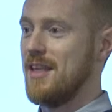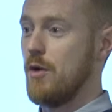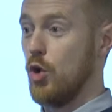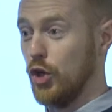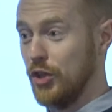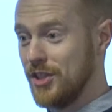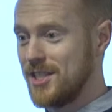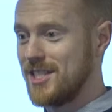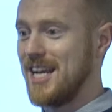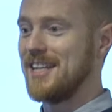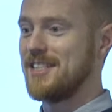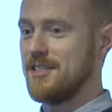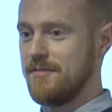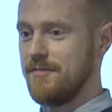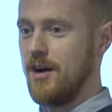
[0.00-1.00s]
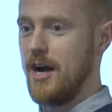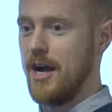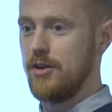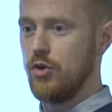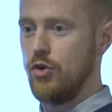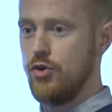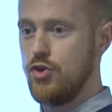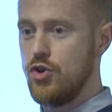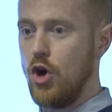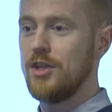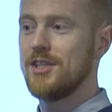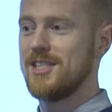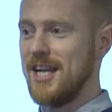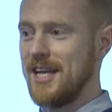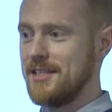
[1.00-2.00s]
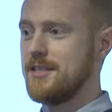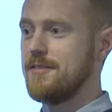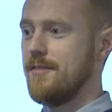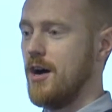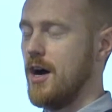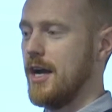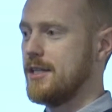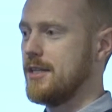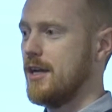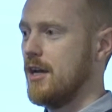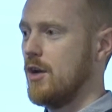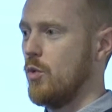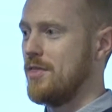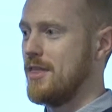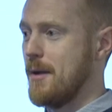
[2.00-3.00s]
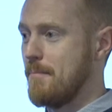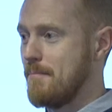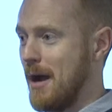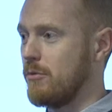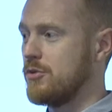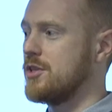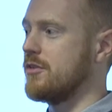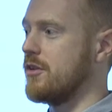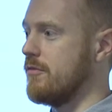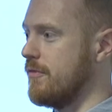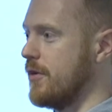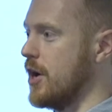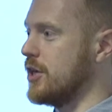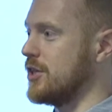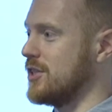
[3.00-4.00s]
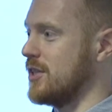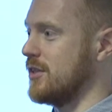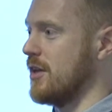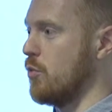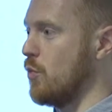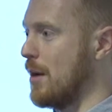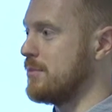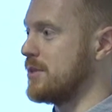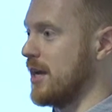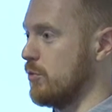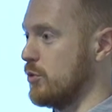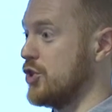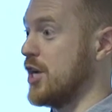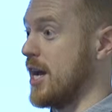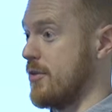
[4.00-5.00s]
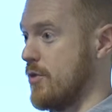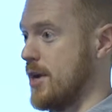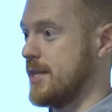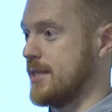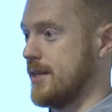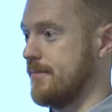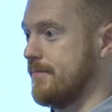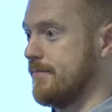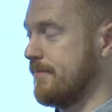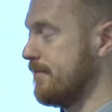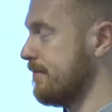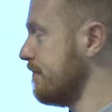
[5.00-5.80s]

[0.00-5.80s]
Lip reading: said they were unsatisfied or not satisfied with the amount of conversions that their website was generating.